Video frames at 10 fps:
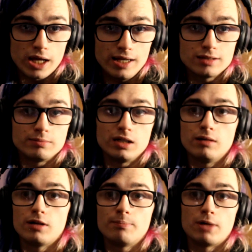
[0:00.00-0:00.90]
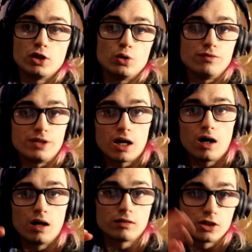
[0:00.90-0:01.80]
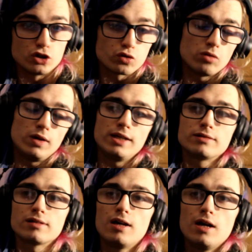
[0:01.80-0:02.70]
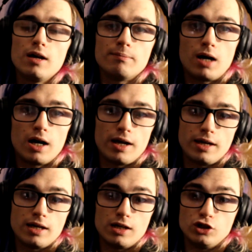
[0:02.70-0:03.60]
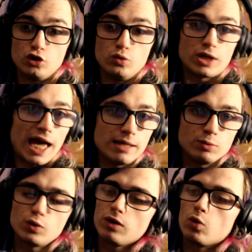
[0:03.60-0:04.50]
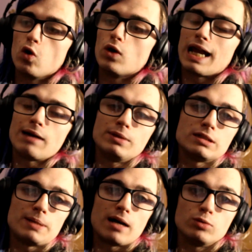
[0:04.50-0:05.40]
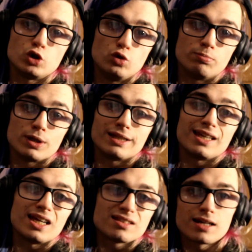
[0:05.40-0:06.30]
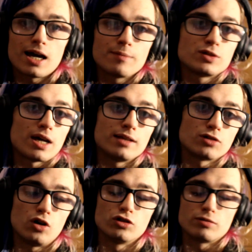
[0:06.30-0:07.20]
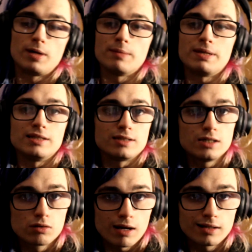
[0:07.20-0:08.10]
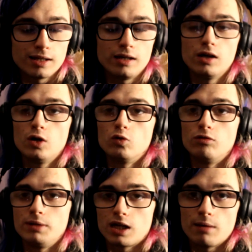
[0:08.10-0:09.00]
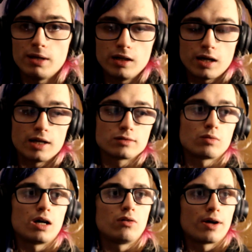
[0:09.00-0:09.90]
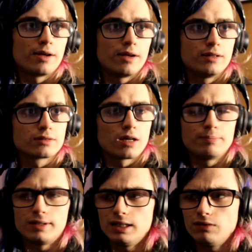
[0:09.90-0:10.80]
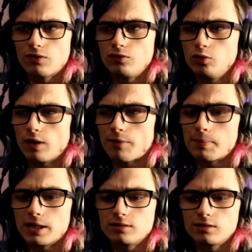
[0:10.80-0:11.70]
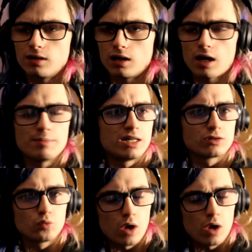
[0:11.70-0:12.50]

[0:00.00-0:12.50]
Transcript: days, meaning my new VR controllers, my new cable that will allow me to be able to bring the internet upstairs onto my PC correctly will be coming, as well as I believe a few other bits are coming as